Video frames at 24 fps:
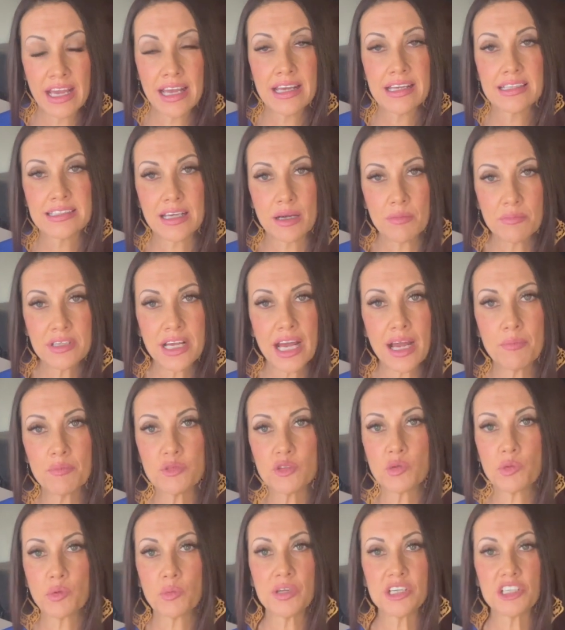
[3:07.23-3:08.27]
Sometimes
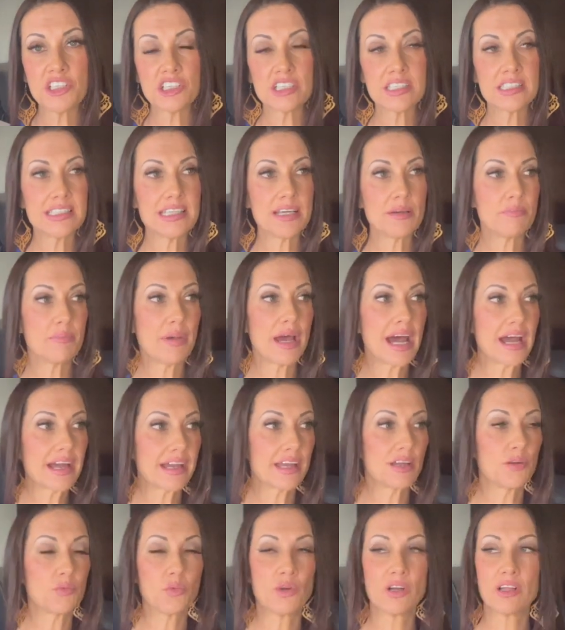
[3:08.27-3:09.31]
when we just sit back
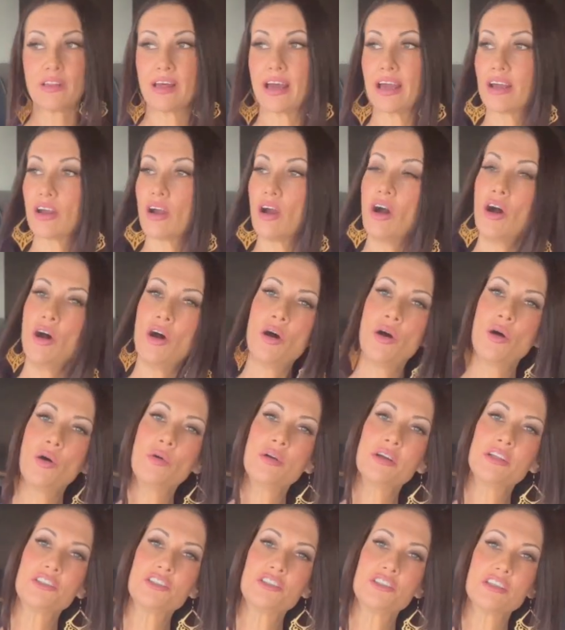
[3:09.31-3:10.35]
and we're like, oh,
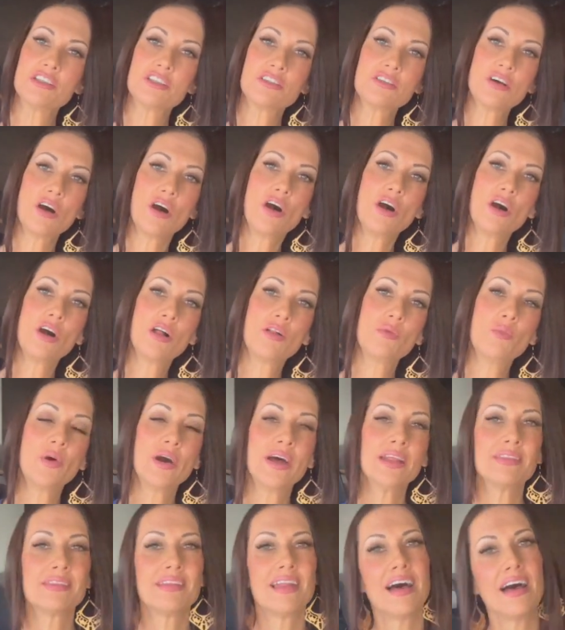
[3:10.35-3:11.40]
it's just all
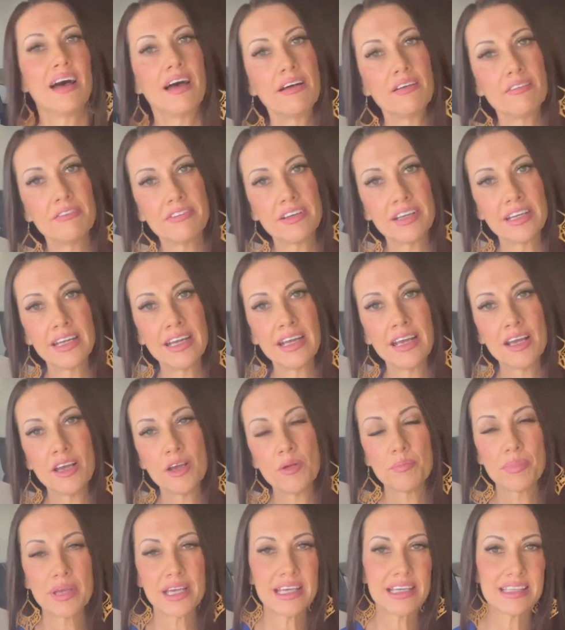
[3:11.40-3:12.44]
one love and
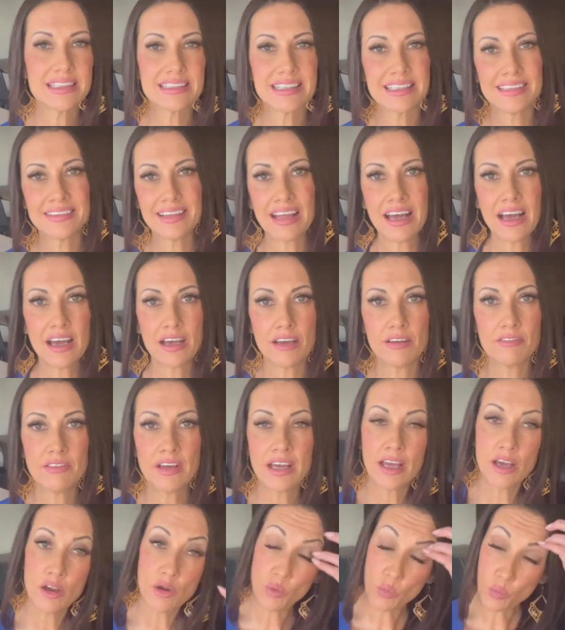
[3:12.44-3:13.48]
peace and love,
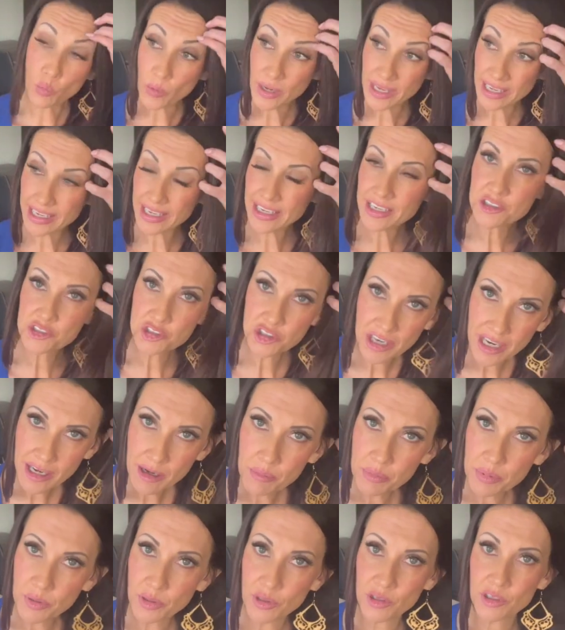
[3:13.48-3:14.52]
we get
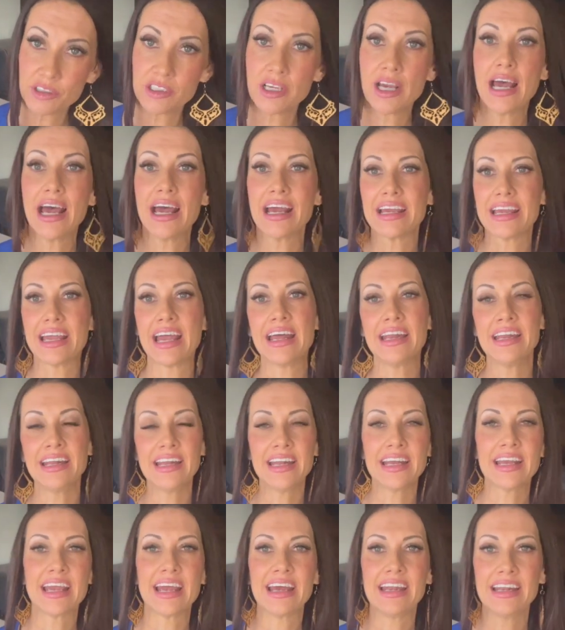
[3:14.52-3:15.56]
trampled again and
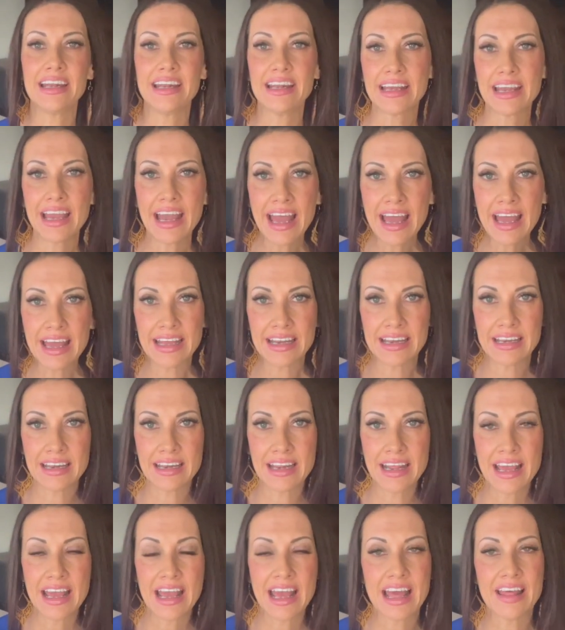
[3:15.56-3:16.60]
again and again.
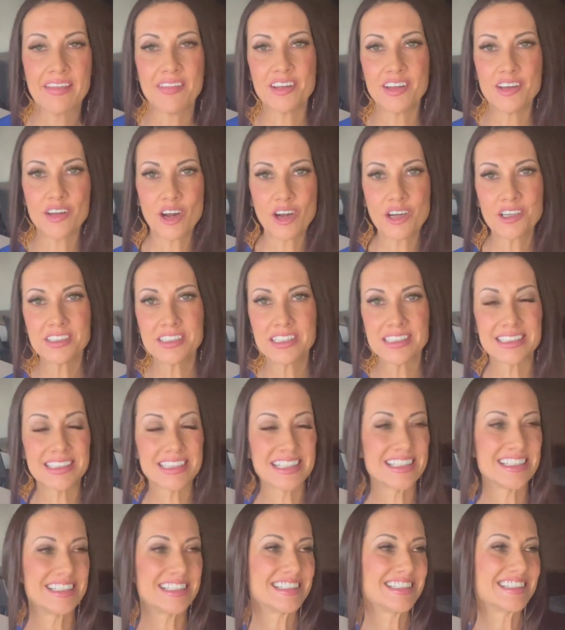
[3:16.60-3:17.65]
And the
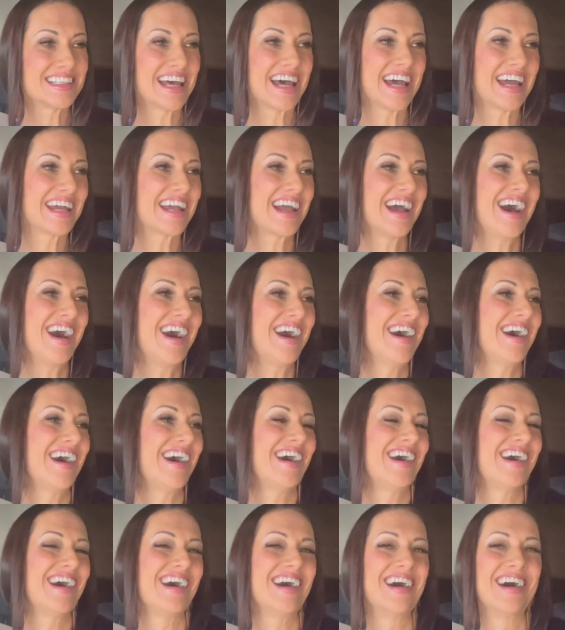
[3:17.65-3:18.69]
narcissist is like, ha, ha,
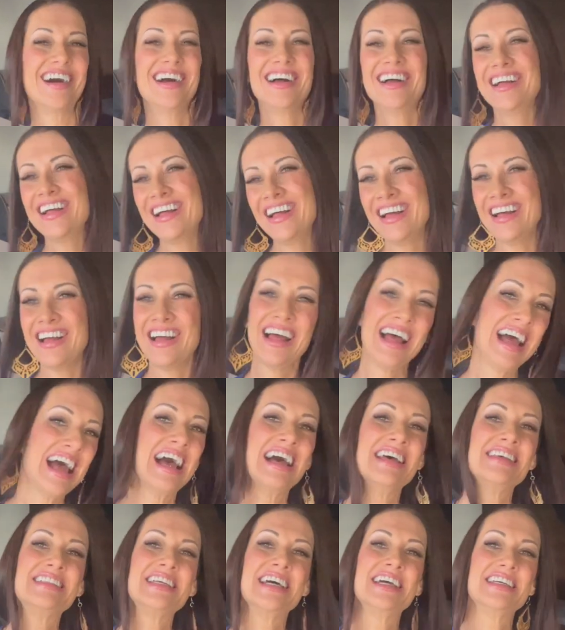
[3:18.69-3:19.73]
ha,
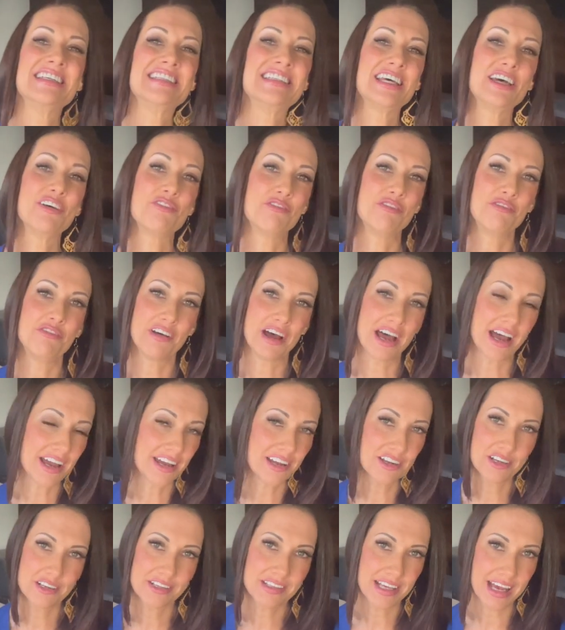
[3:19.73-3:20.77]
as they sit
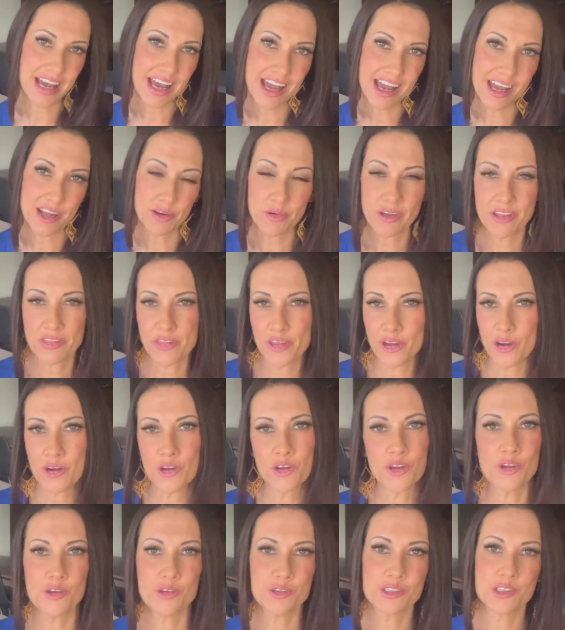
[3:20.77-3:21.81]
fireside with their
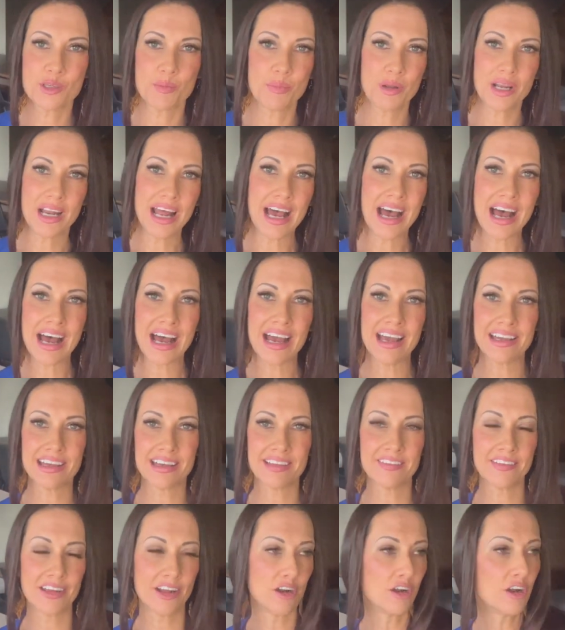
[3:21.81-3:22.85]
new supply
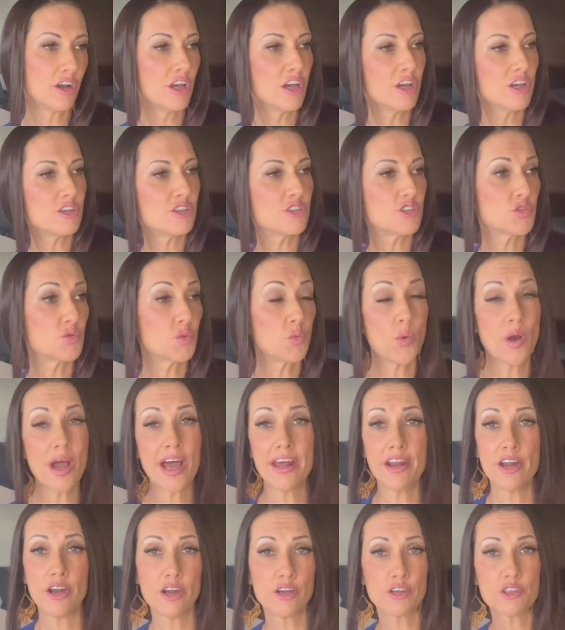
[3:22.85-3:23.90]
and their
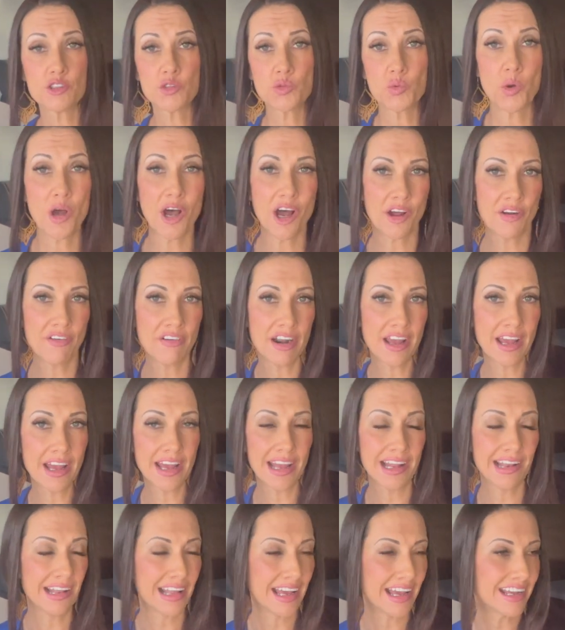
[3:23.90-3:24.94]
sweater
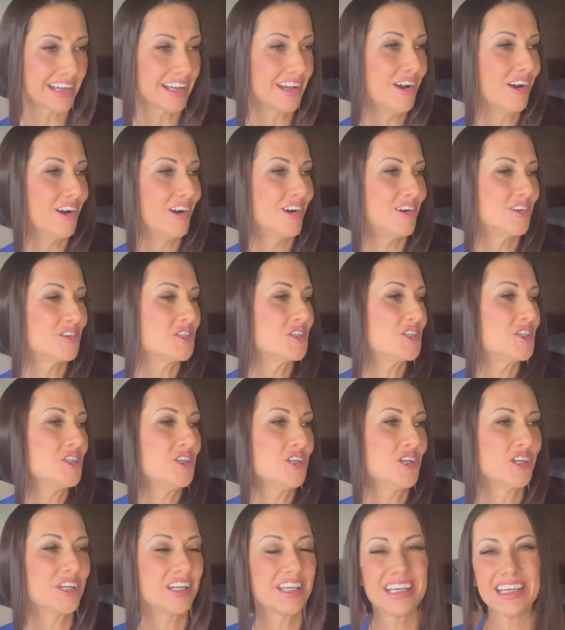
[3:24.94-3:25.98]
soiree, like, oh,
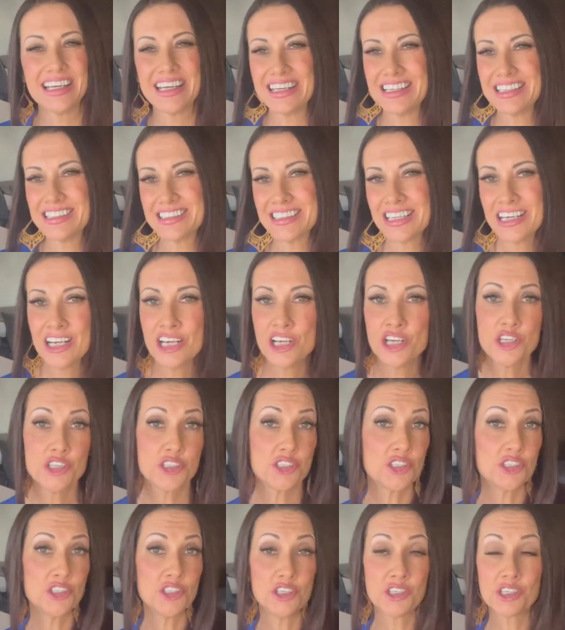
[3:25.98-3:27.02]
schnookies,
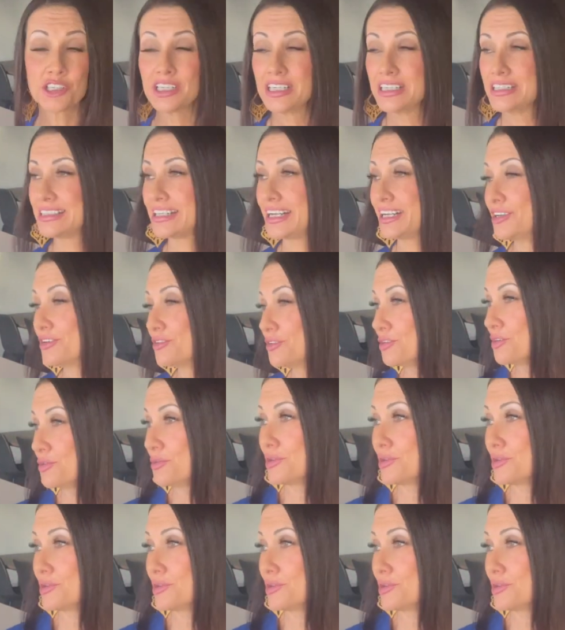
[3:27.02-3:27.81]
schnookies, I don't know